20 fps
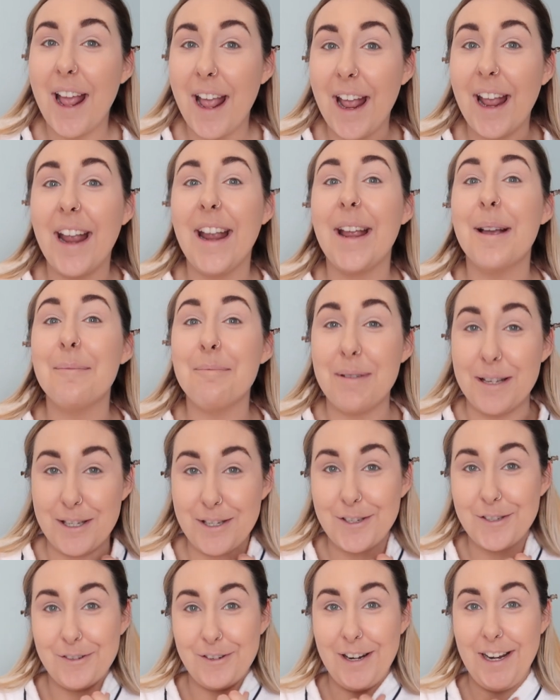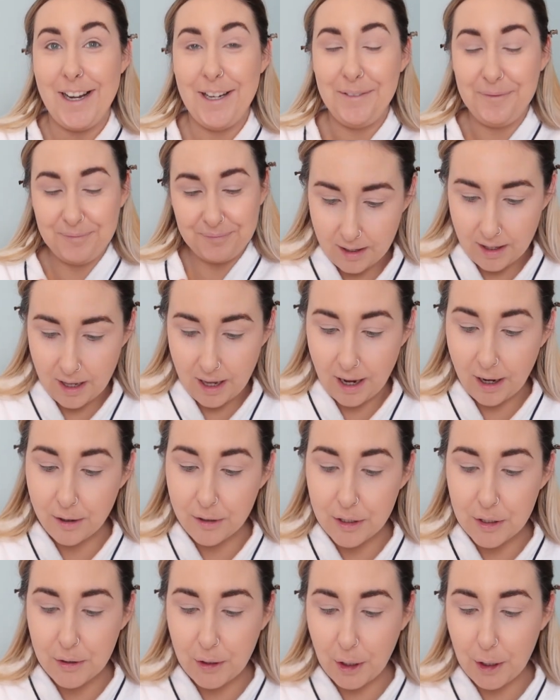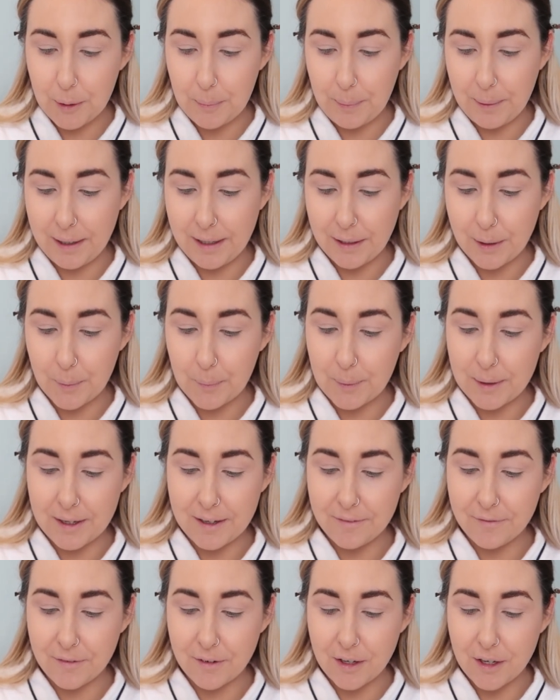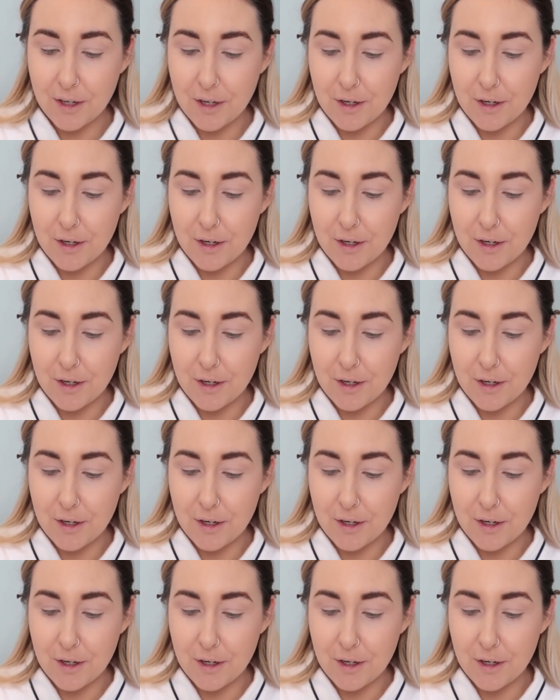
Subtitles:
a mystery. How are you coping with